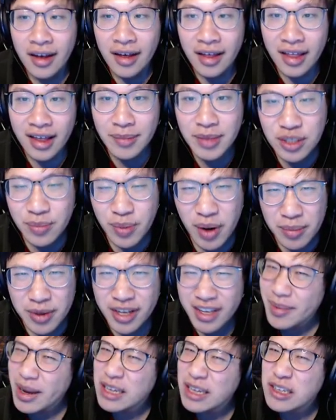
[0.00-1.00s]
That means you're probably going
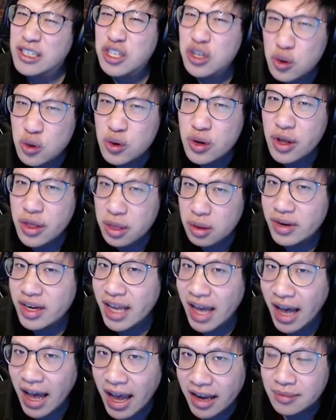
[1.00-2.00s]
to get about two to three
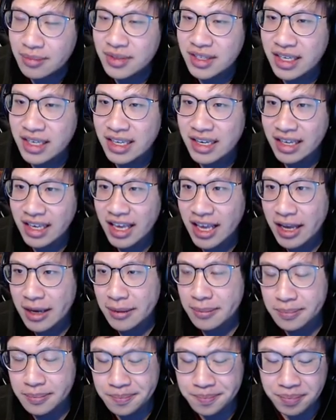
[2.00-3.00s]
items in a
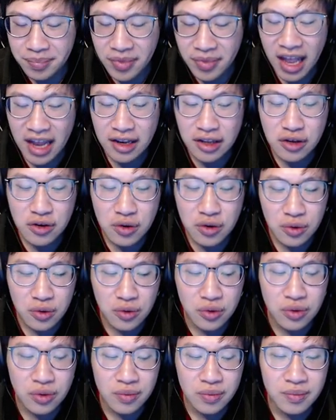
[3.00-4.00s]
game, and
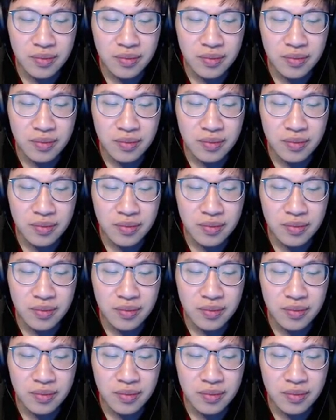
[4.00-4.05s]
you